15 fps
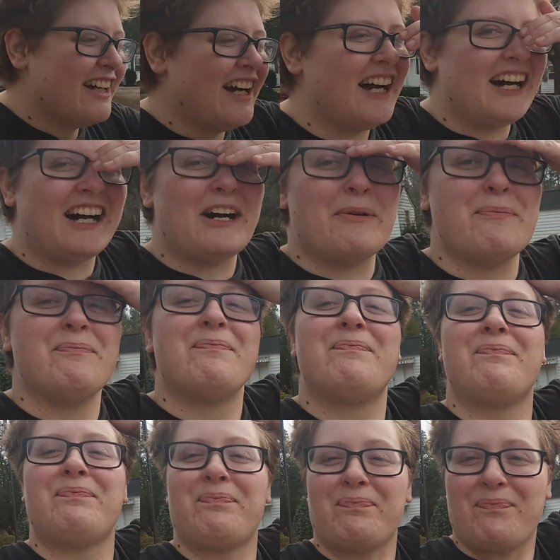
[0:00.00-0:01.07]

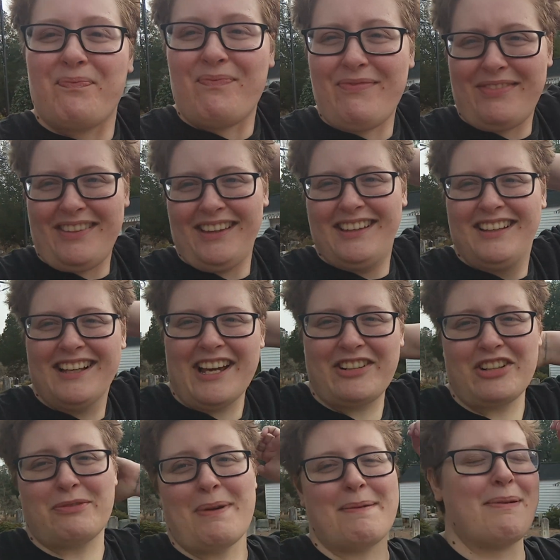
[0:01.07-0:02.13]
That's
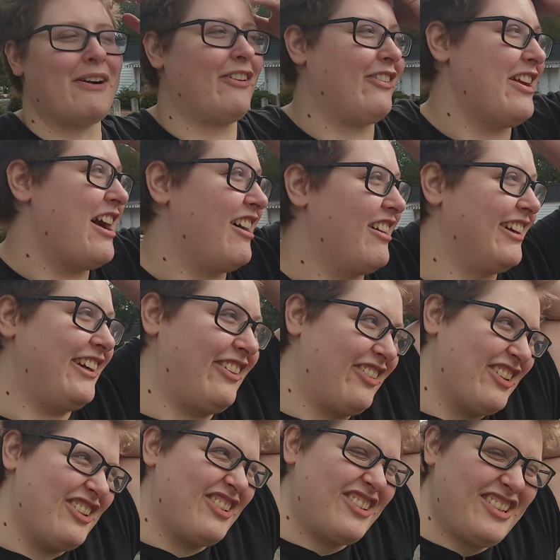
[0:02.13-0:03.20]
just my personality.
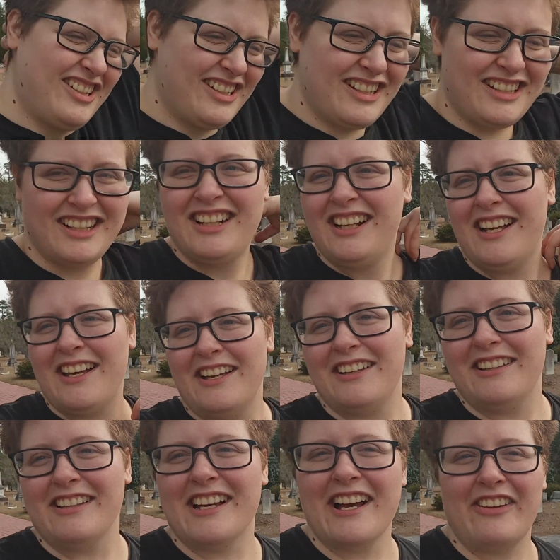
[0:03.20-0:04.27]
So
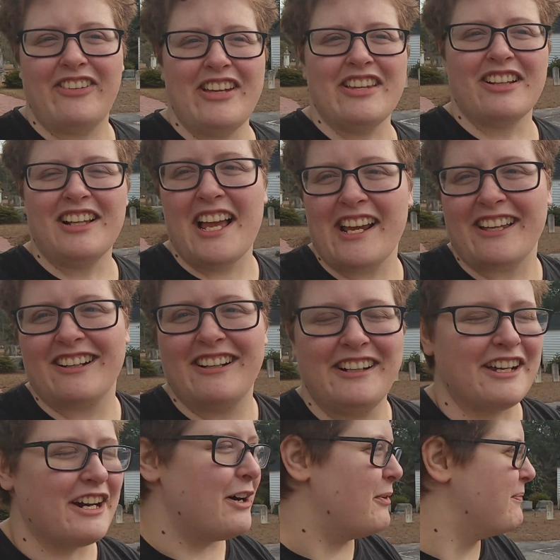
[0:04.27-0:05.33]
you guys either like it or you
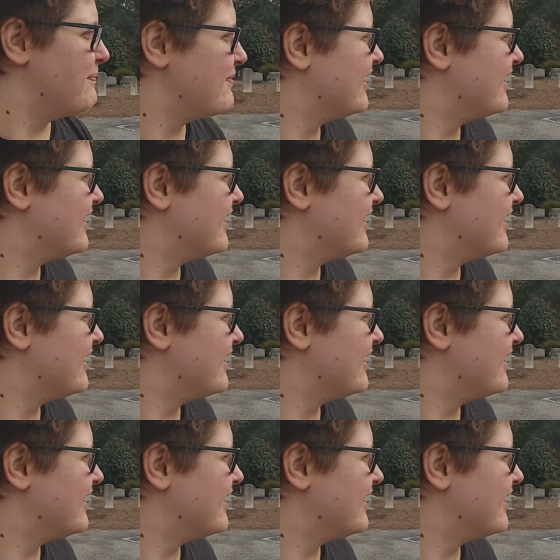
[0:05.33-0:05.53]
don't.